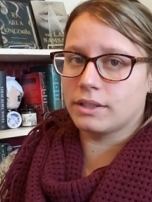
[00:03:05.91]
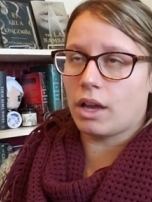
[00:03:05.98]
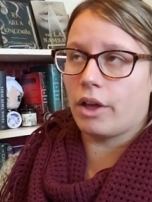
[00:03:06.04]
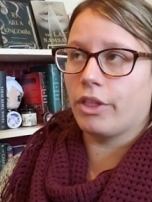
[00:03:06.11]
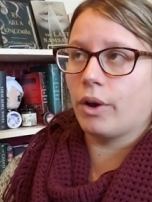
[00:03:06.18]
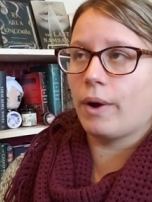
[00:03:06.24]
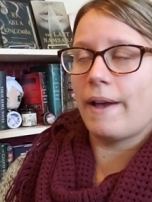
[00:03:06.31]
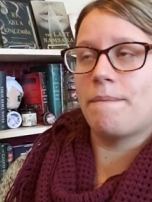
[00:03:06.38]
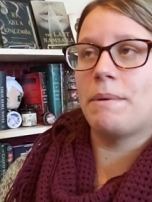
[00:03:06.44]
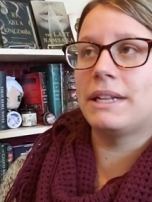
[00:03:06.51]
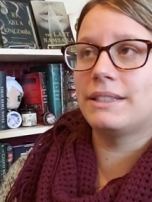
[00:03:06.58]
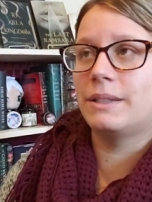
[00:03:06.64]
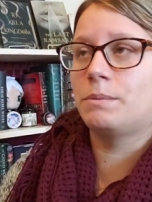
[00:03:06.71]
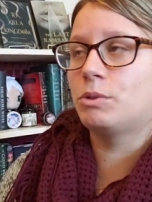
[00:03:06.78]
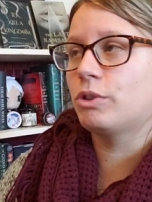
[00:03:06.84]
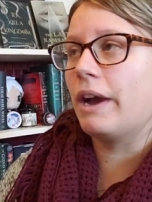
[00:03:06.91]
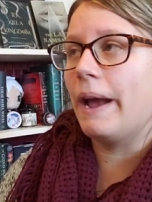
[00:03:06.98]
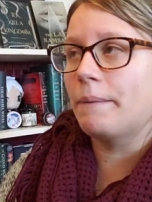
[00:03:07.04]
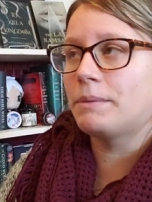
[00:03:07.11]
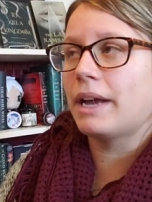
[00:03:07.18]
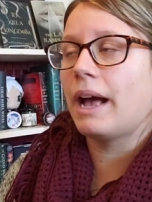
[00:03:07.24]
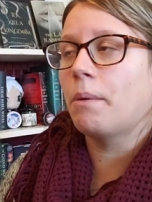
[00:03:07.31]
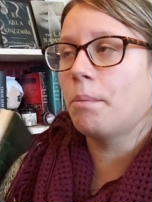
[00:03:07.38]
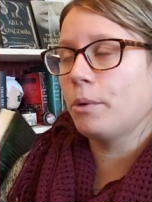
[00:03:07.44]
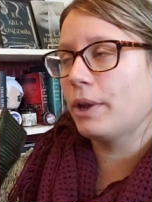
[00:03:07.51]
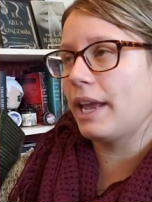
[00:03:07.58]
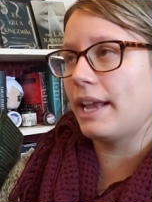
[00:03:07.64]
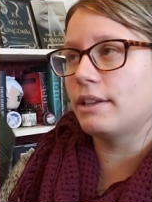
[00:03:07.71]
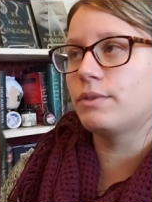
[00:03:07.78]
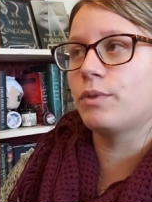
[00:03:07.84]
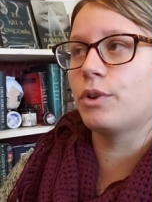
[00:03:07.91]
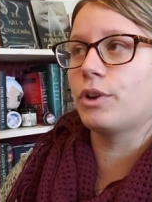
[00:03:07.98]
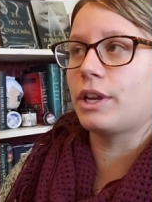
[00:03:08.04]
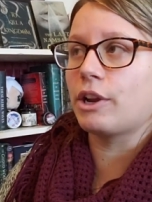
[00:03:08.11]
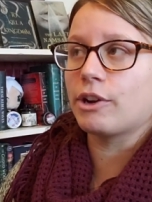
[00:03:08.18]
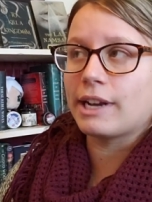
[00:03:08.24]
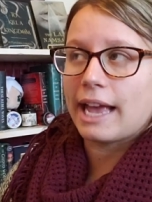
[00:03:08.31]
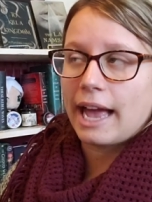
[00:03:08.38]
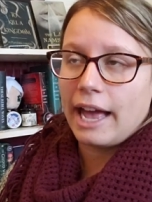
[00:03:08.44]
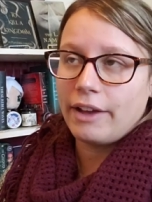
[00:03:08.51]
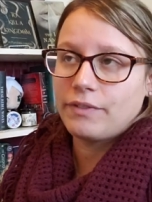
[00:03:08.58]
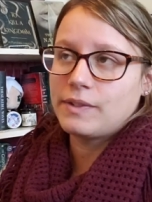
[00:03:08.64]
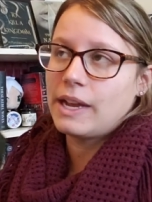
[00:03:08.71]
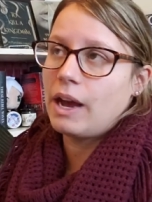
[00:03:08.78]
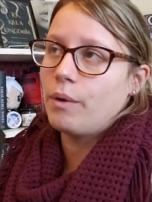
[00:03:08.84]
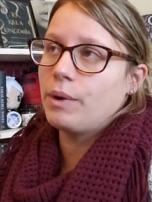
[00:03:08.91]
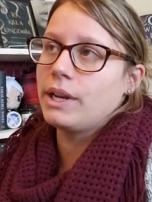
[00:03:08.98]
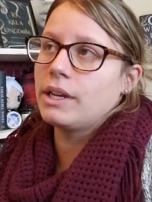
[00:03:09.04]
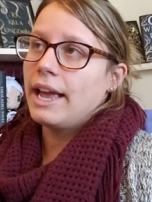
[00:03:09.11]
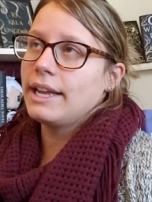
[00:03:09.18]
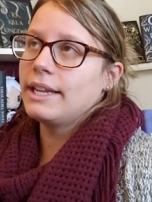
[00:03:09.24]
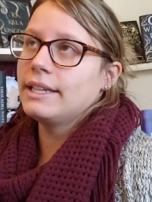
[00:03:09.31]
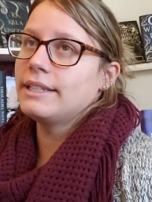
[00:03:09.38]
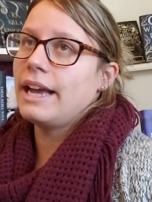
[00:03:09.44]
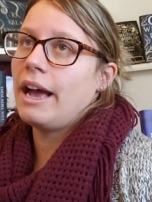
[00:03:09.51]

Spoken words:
Although I've been subscribed to Uppercase for a year and a half now and